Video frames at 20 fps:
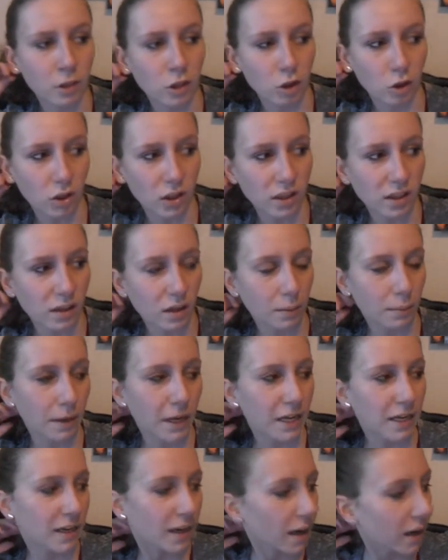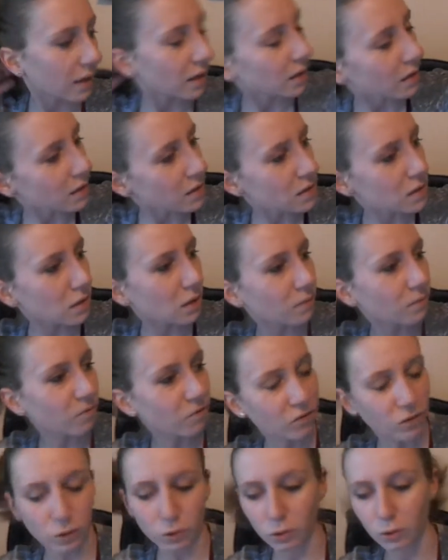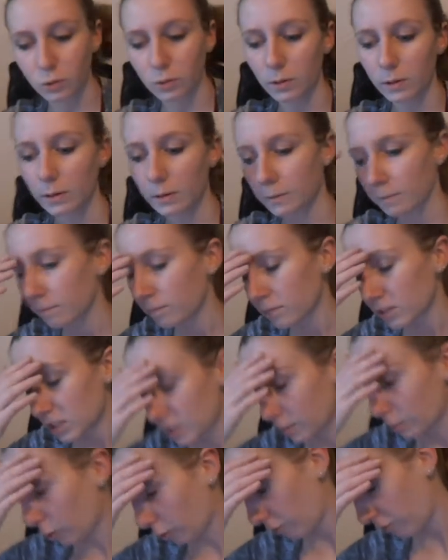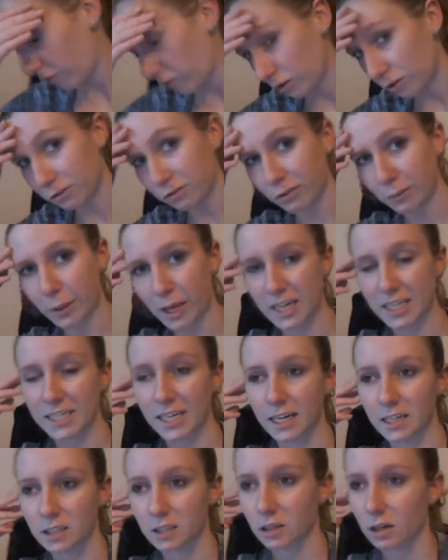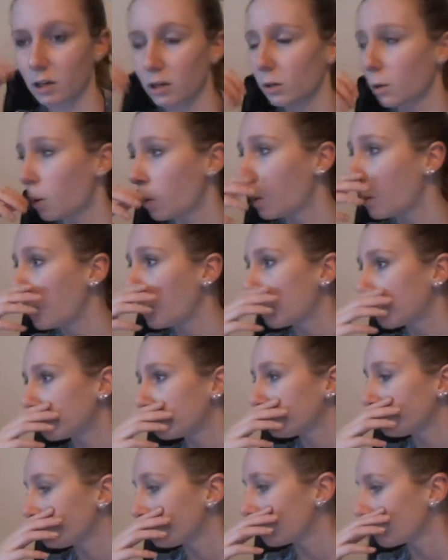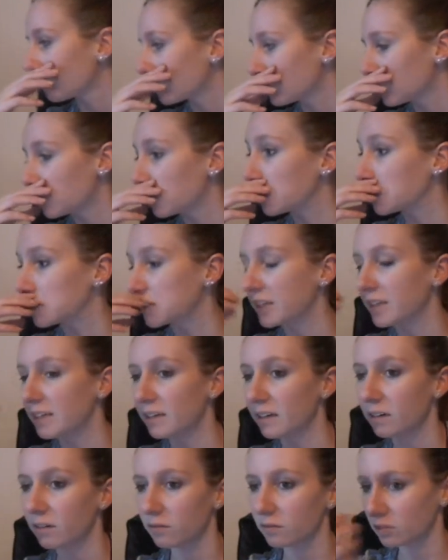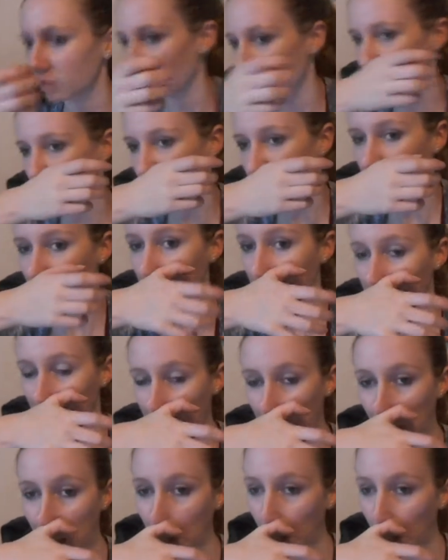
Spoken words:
The only thing I might get is some more food from like Tesco, just to give to friends.